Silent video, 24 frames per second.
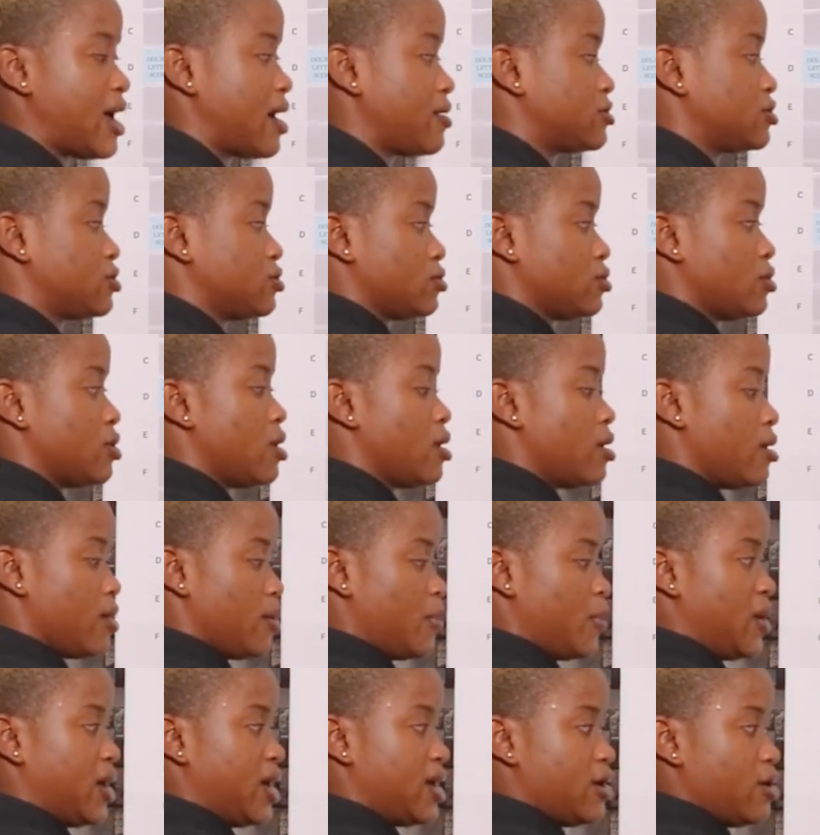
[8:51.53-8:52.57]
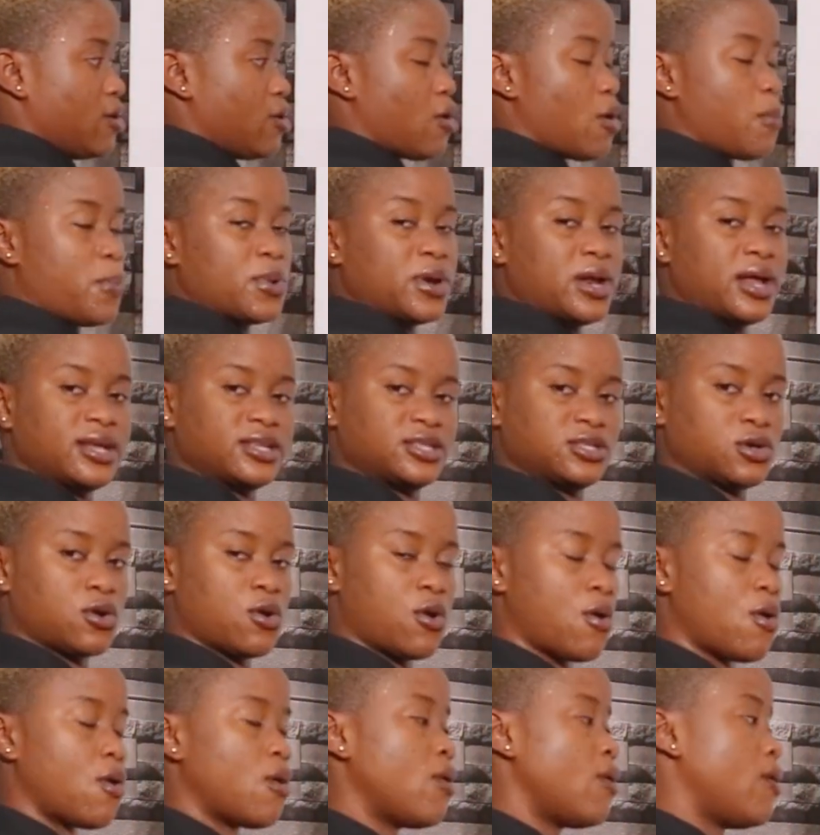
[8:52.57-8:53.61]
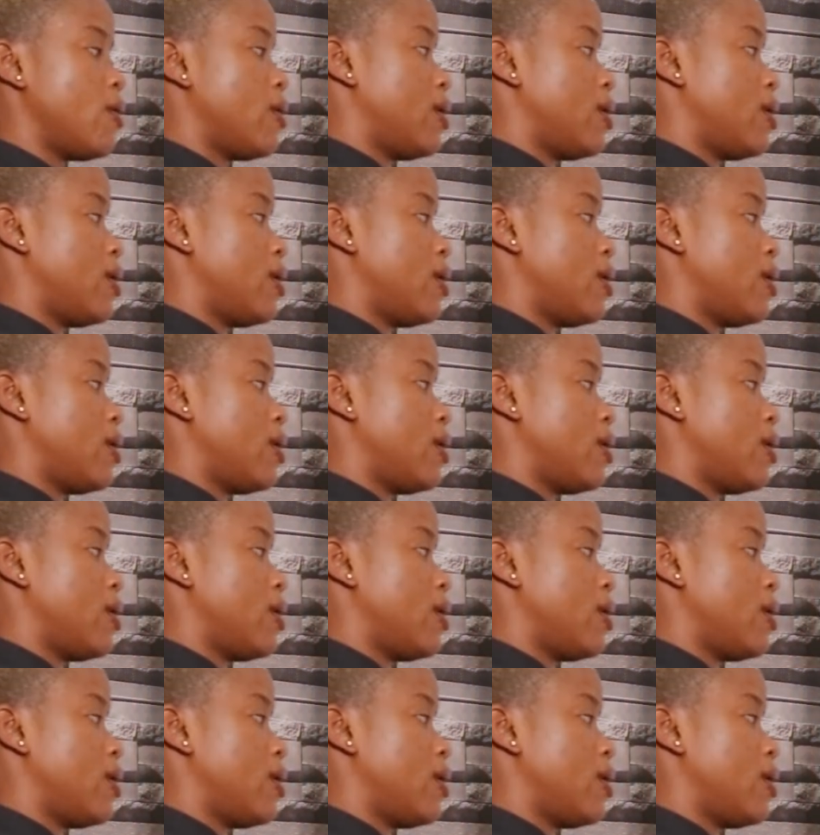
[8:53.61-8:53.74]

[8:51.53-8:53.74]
how to pick your opponent's score